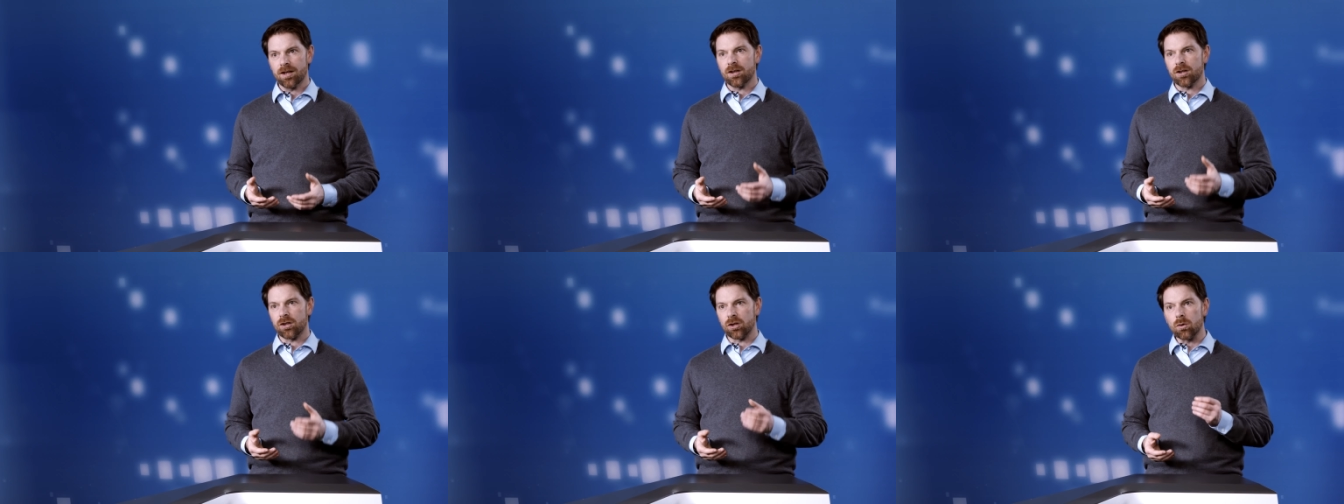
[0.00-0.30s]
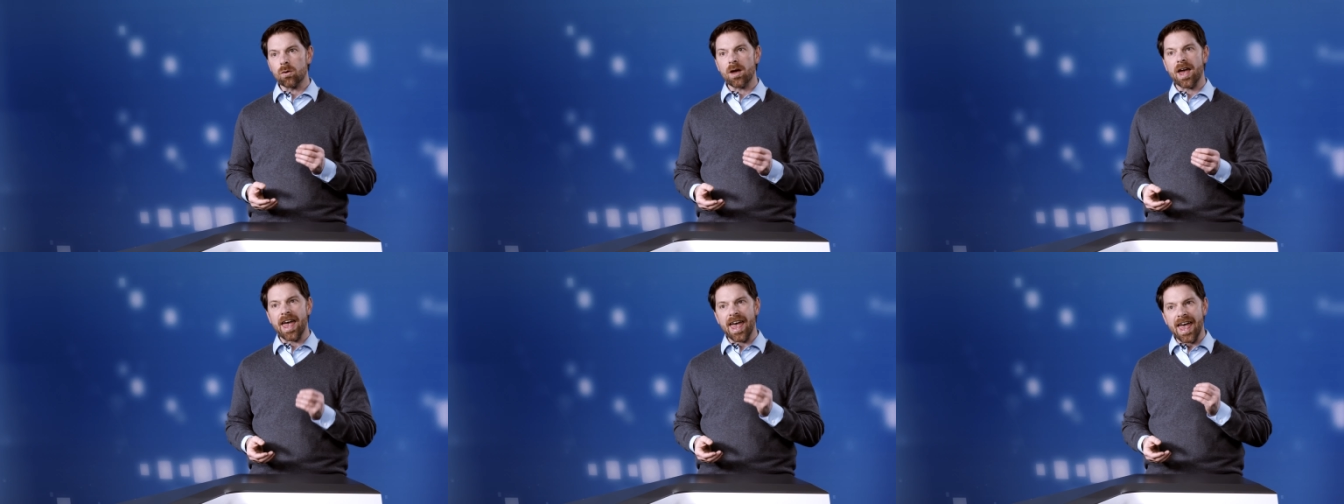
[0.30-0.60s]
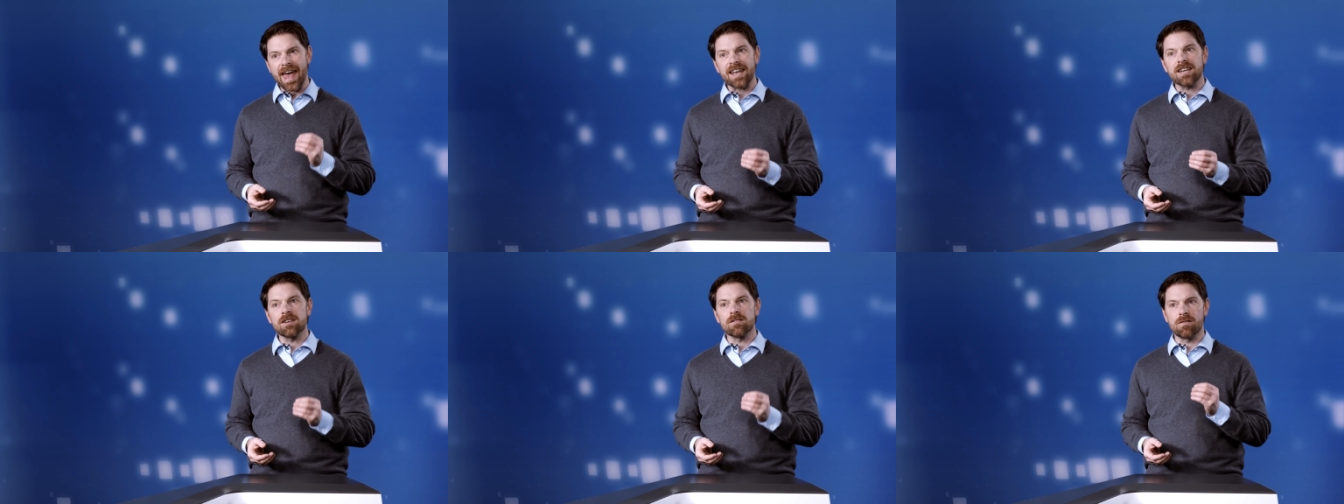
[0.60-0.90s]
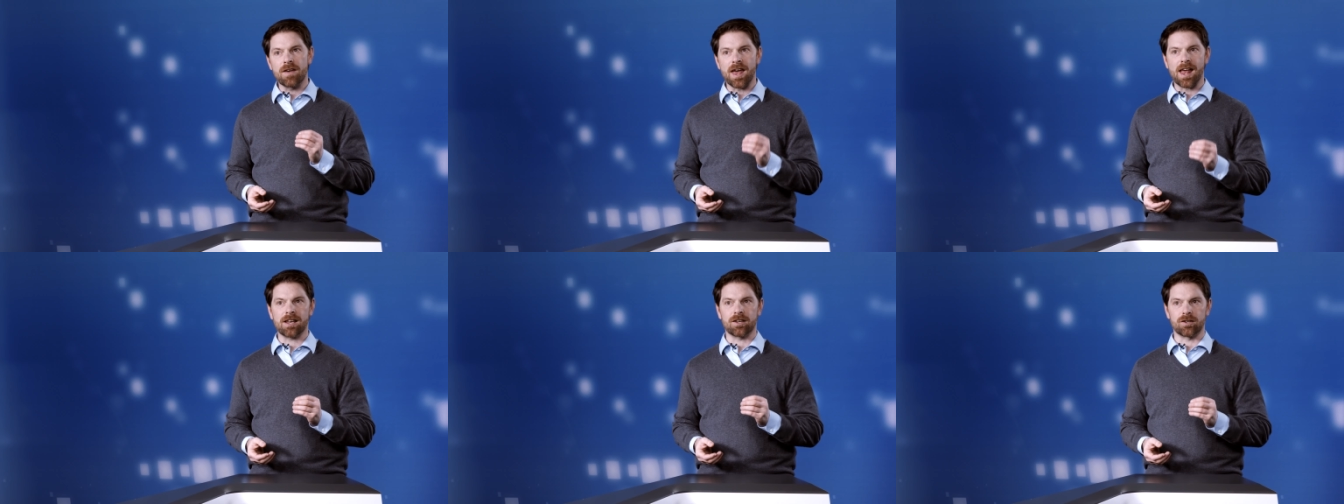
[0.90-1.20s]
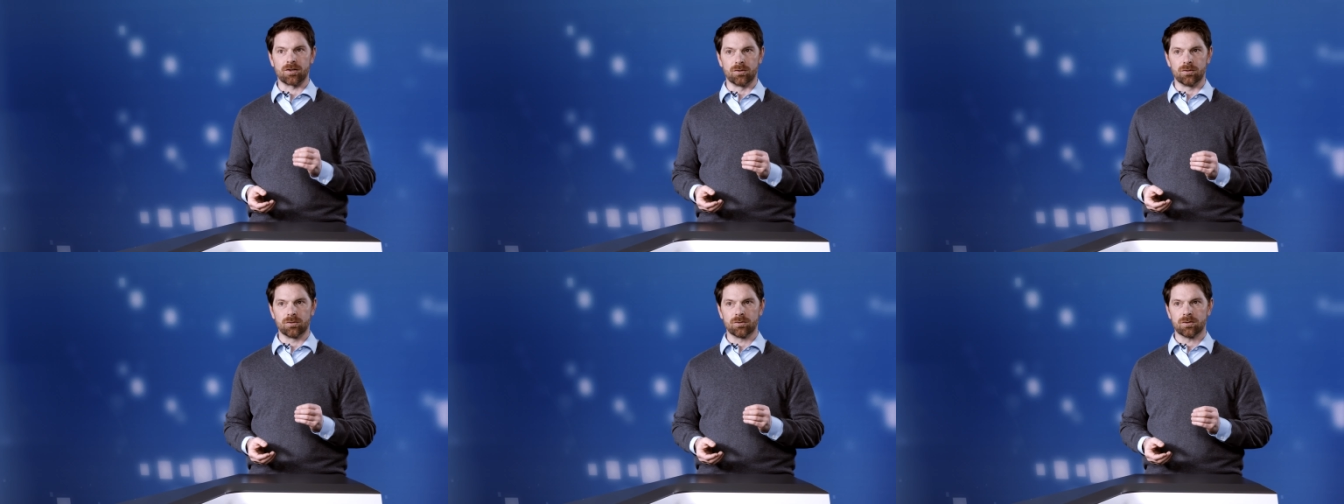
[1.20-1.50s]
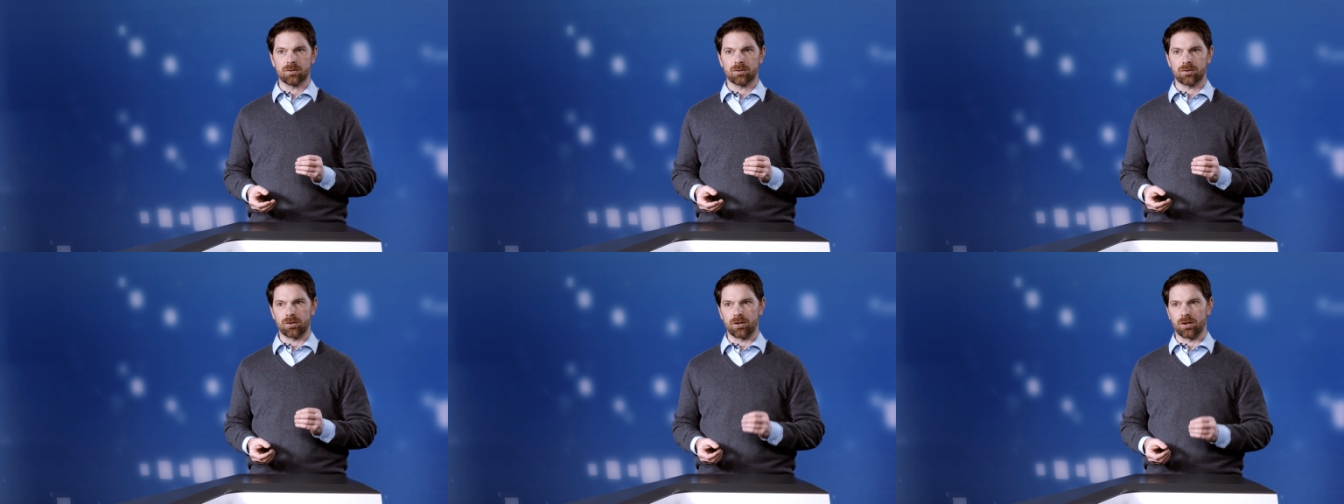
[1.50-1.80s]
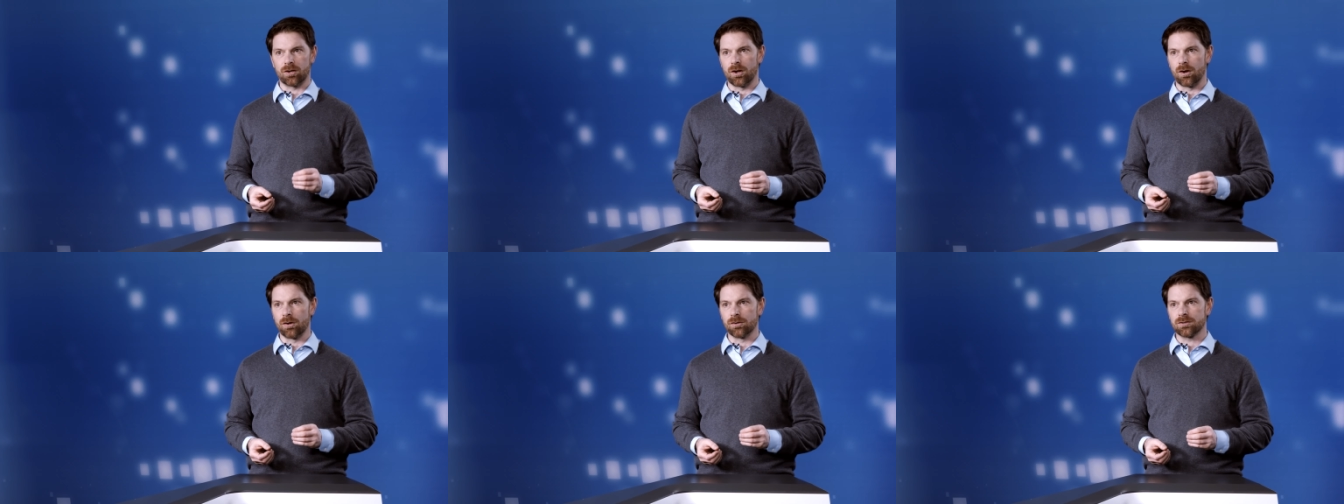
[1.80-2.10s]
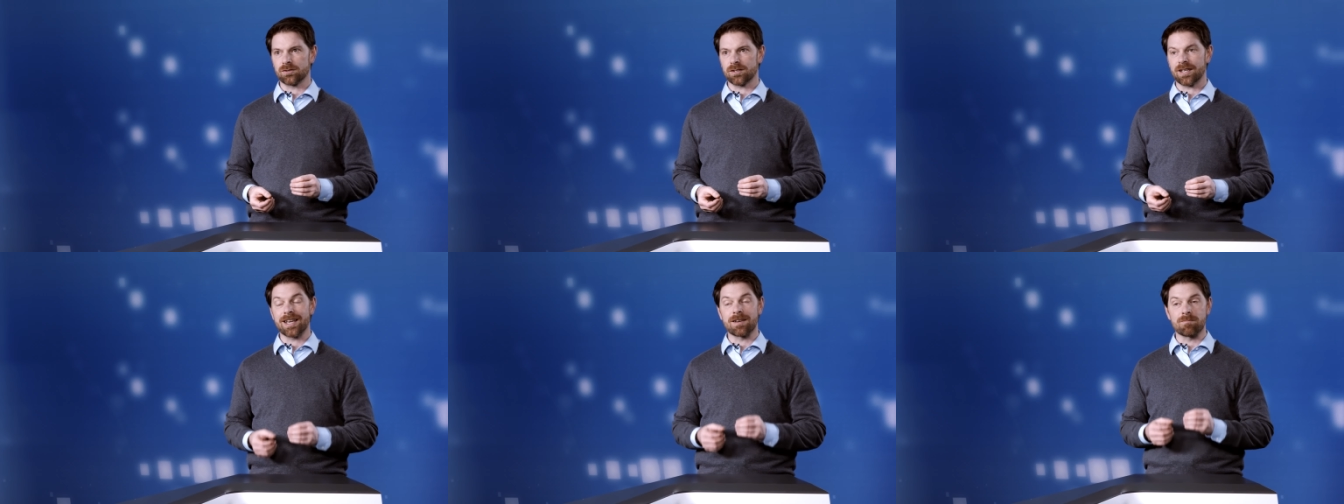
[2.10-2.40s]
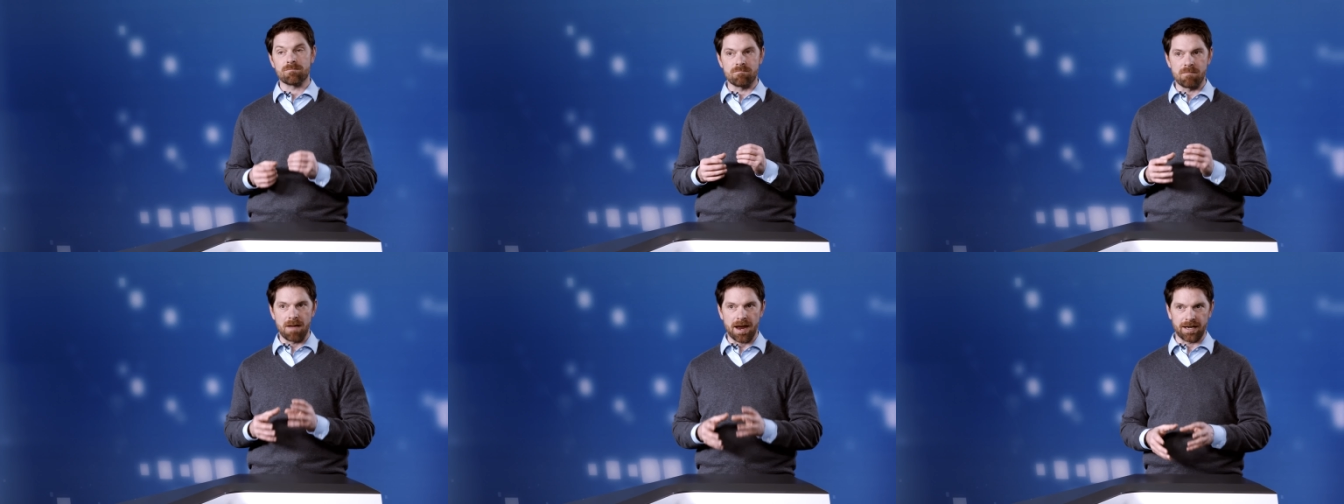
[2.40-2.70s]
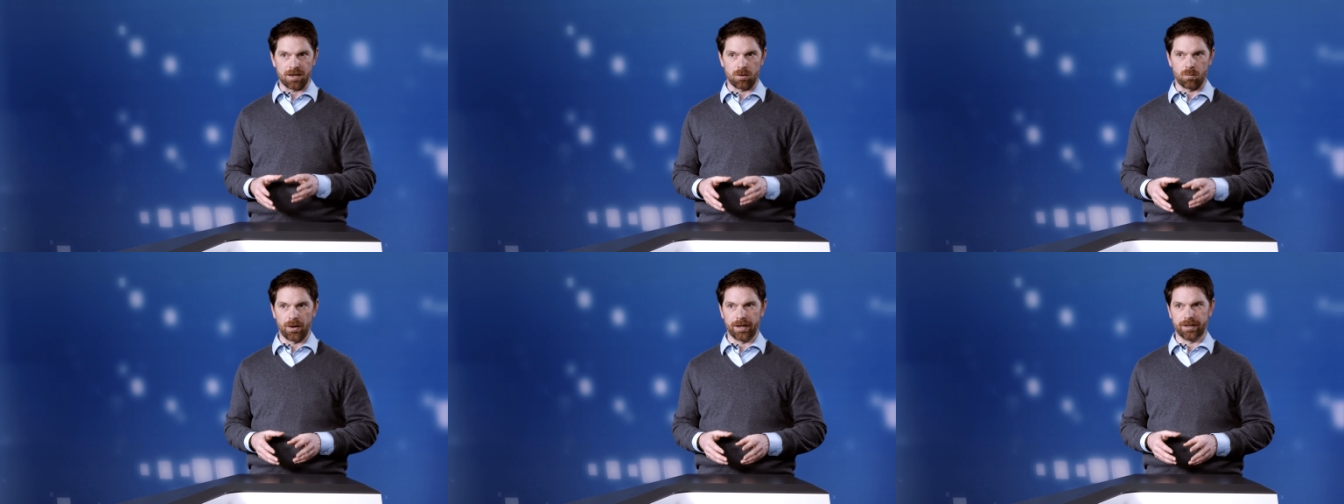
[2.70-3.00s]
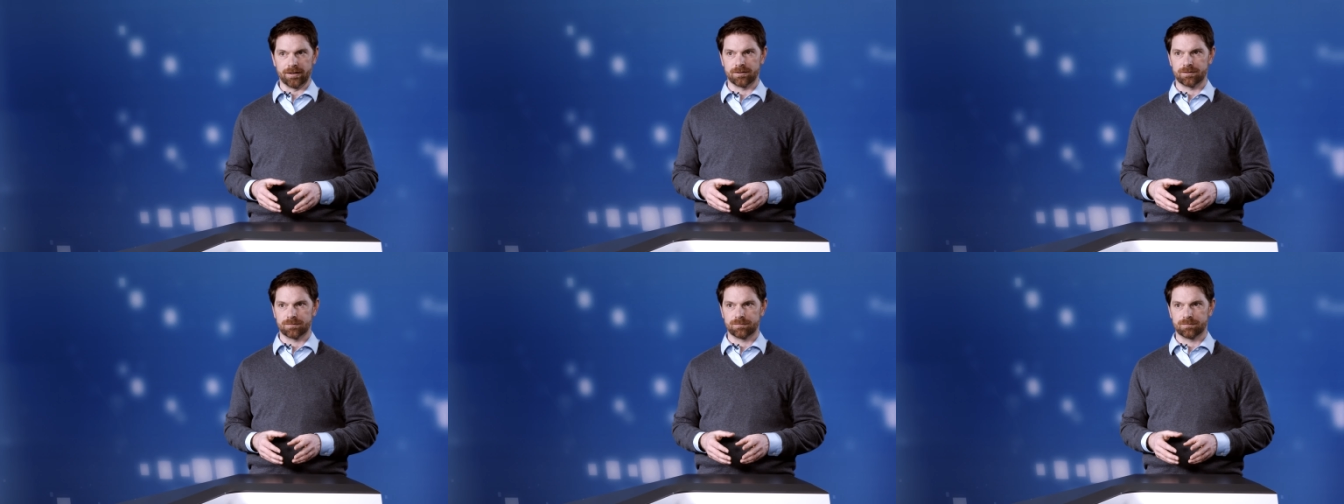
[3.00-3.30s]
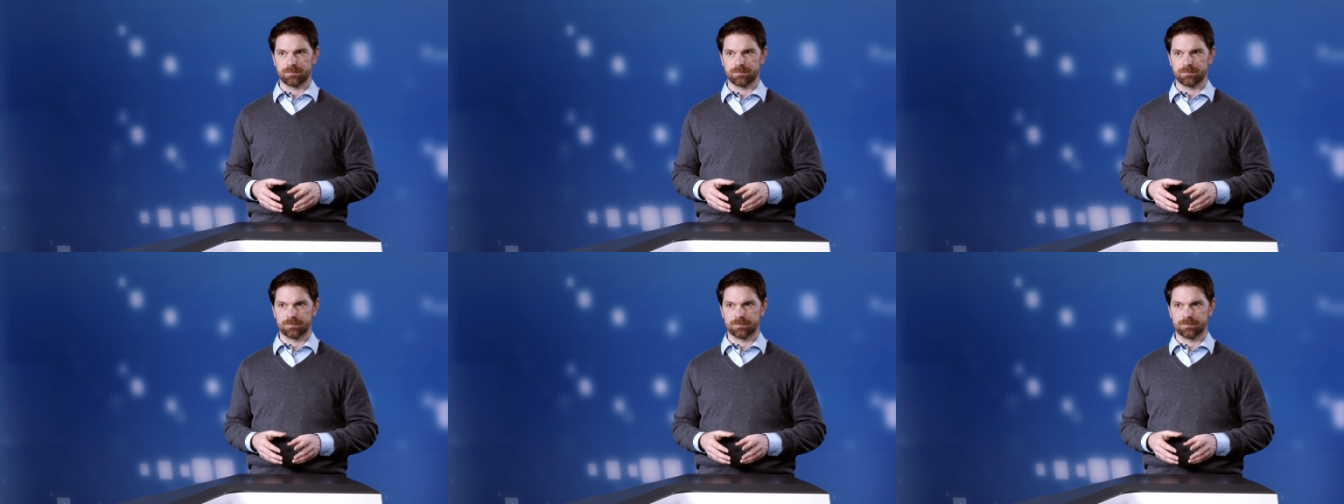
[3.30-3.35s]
you add value to your notes in many ways.